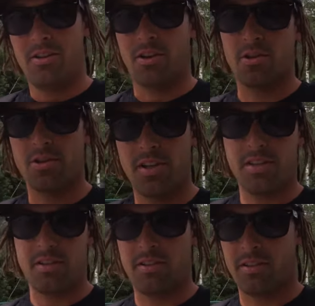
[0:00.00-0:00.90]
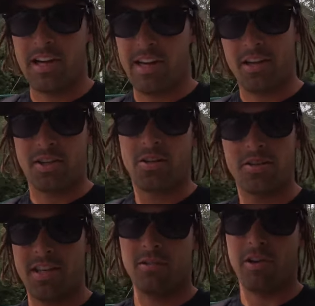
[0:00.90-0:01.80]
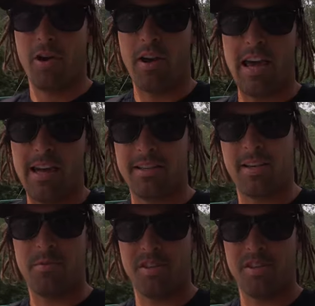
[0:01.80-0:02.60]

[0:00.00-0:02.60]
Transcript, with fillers: The courses and clinics still go ahead,